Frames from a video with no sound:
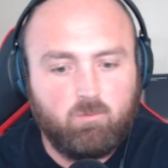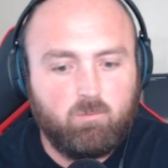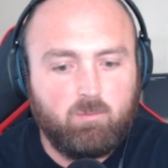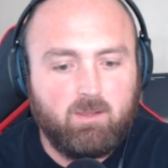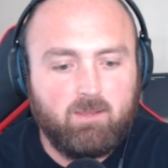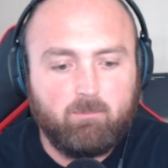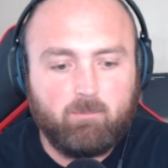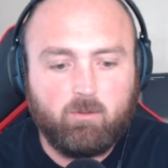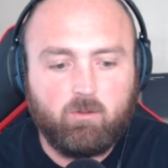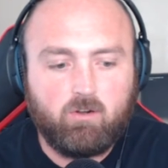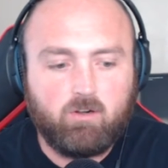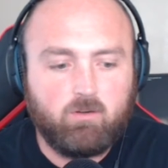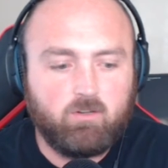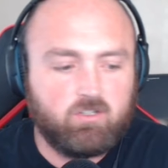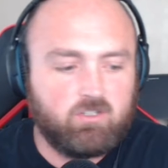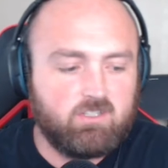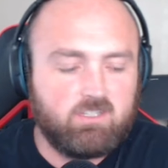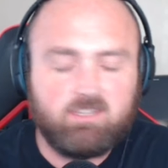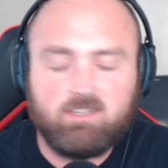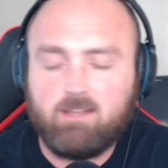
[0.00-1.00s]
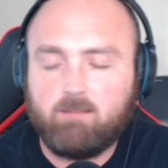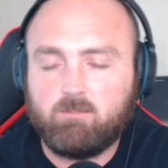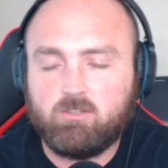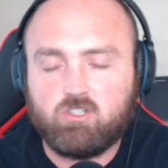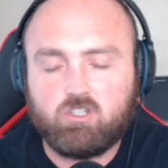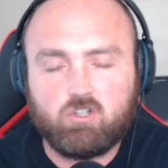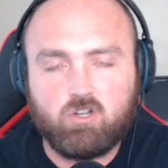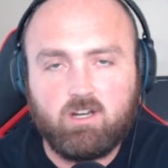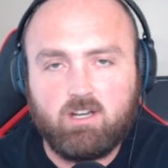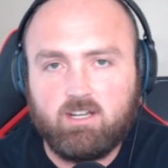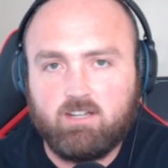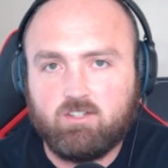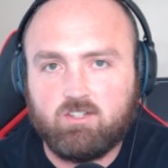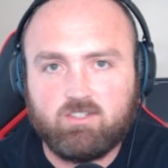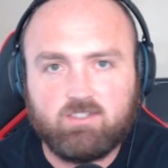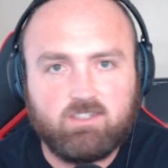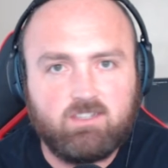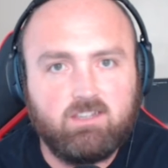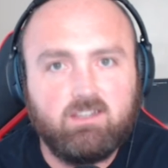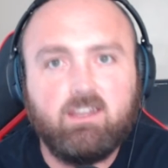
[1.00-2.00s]
people are just demonstrating
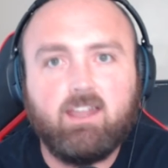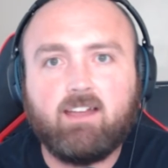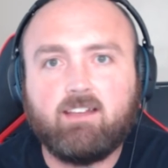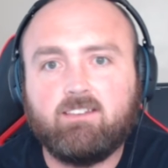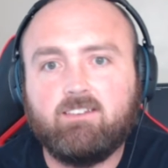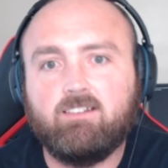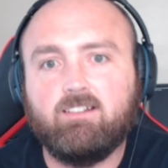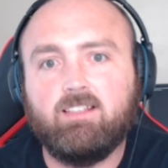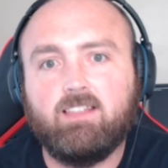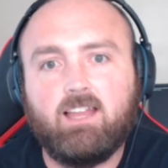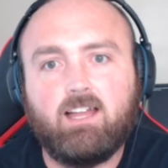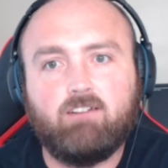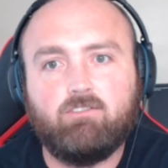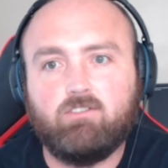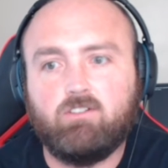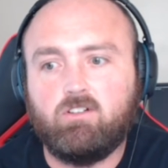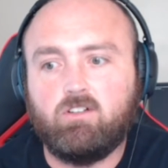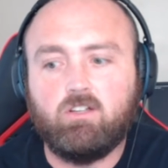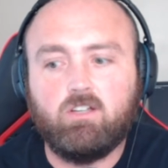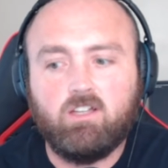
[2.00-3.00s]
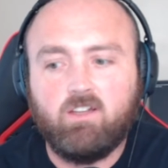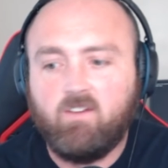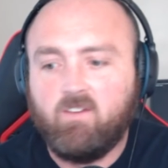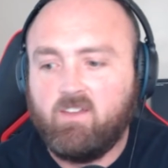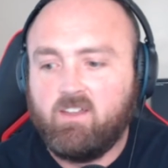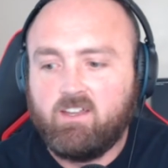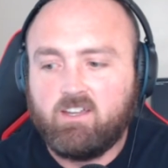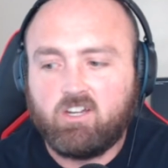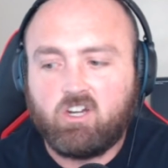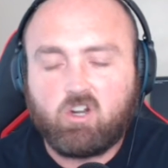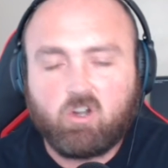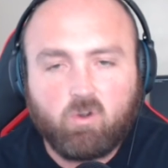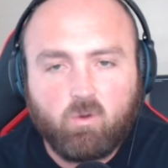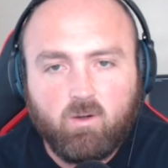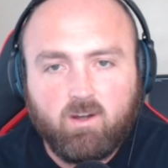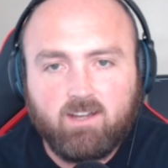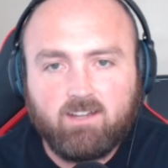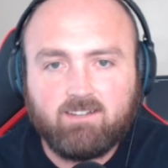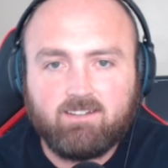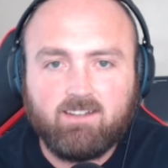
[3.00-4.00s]
just next level
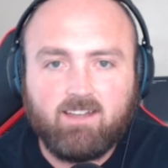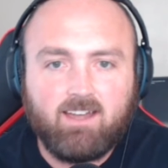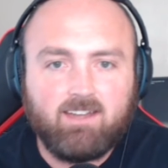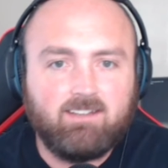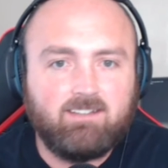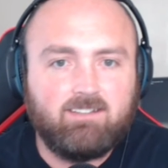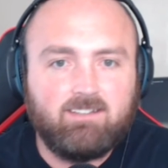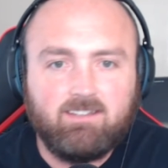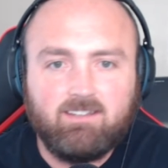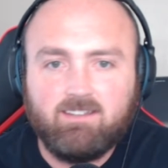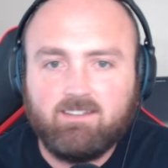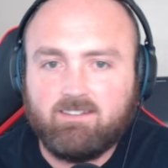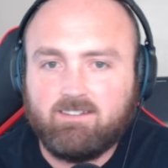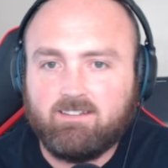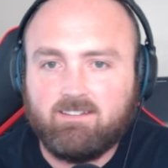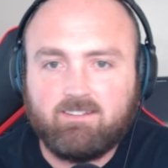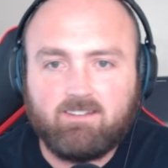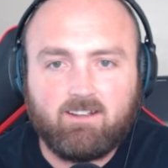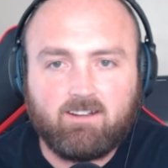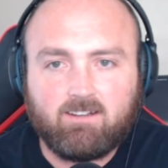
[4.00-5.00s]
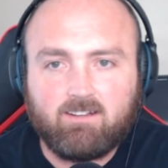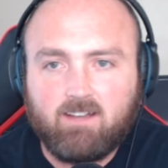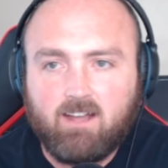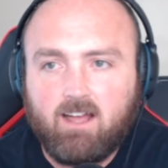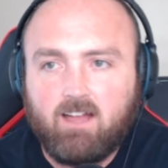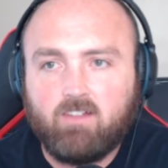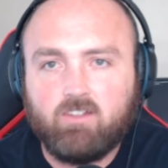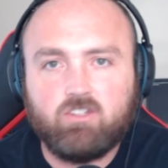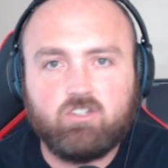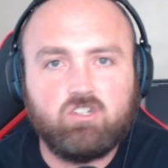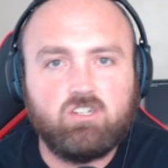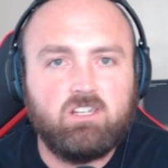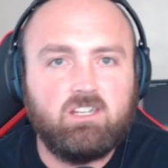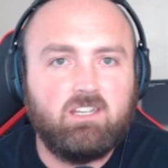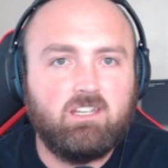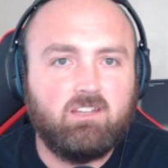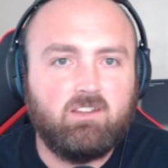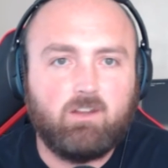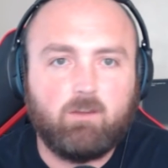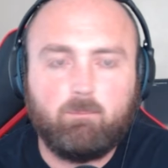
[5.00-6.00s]
crazy ideas and
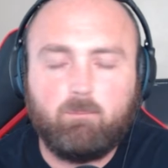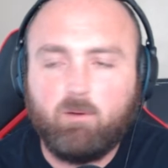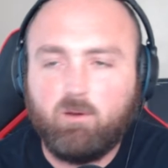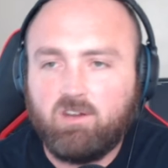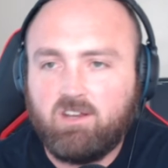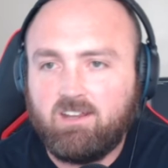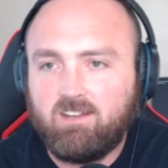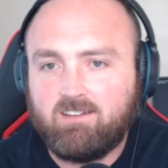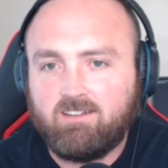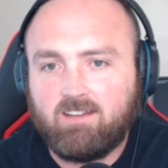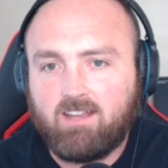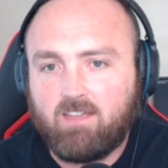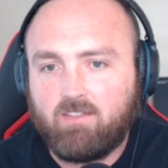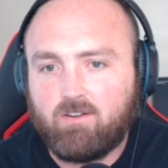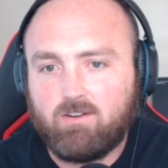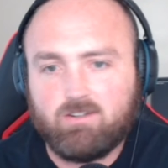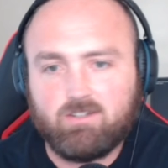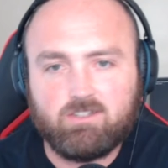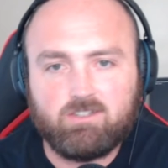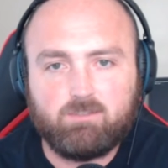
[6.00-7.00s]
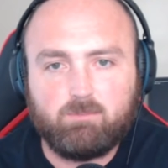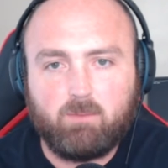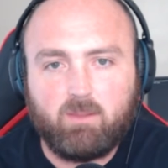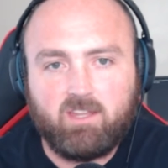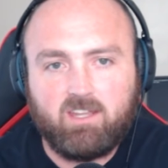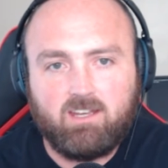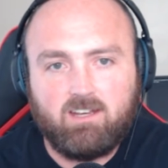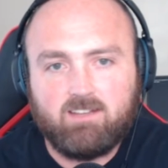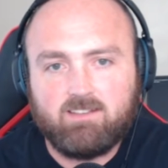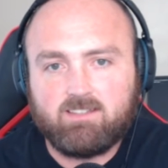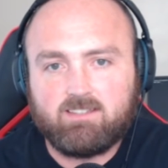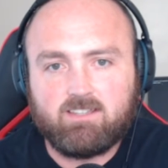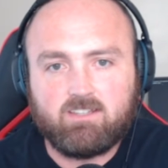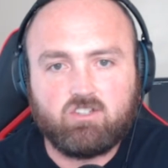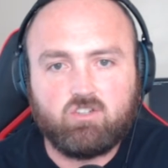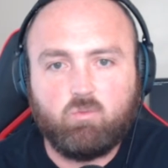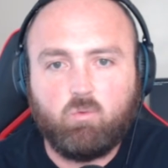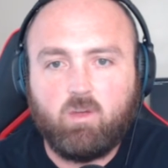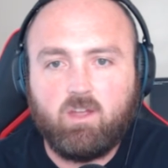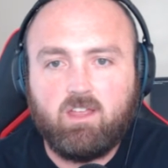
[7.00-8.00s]
technology, and they're putting it together and displaying it in
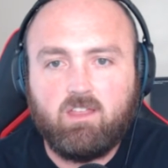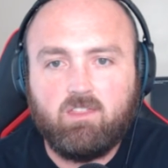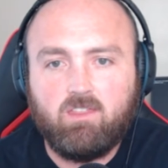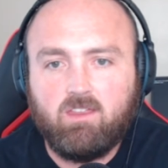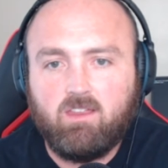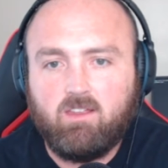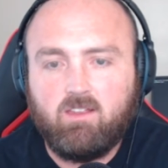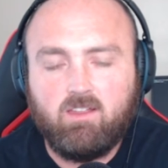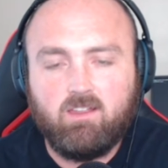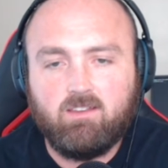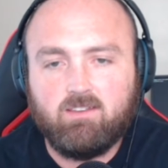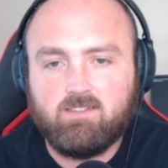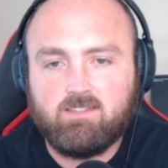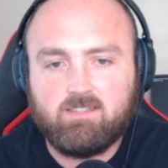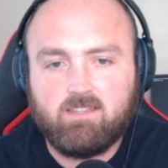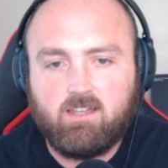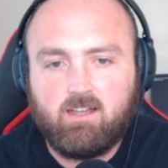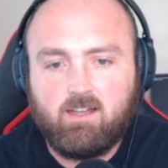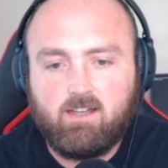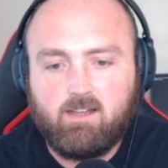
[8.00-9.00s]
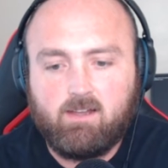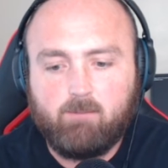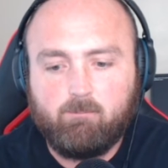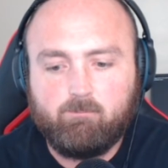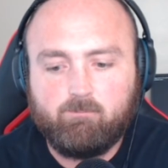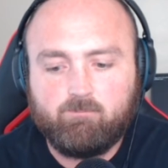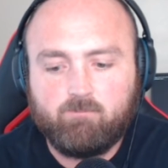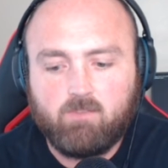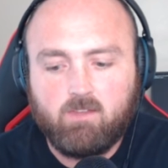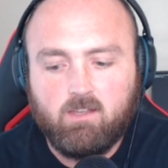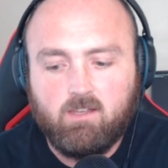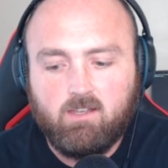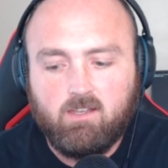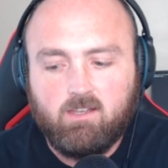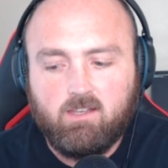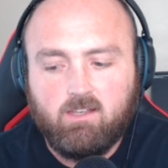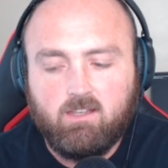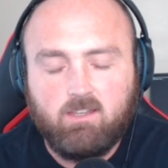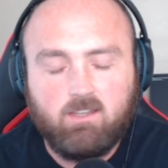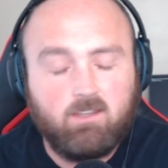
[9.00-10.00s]
such a way that is,
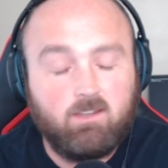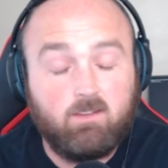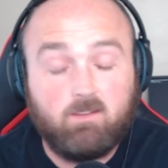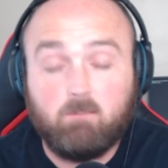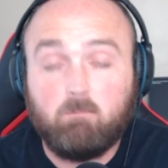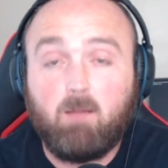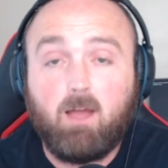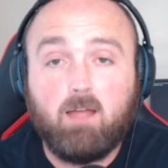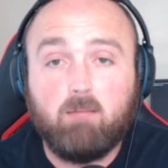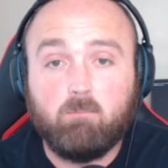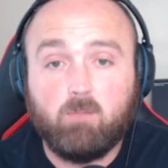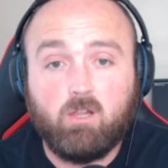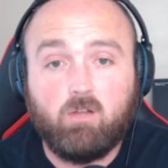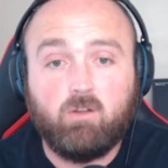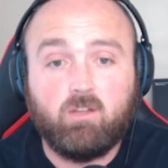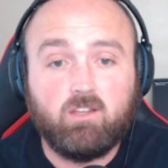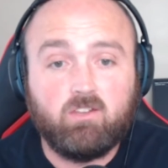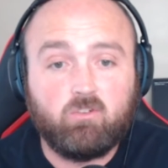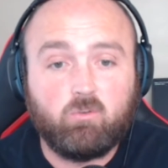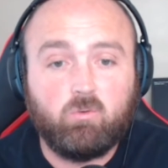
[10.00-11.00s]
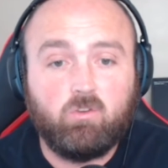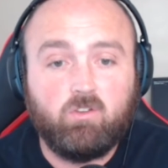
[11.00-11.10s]
it's mind-blowing. It's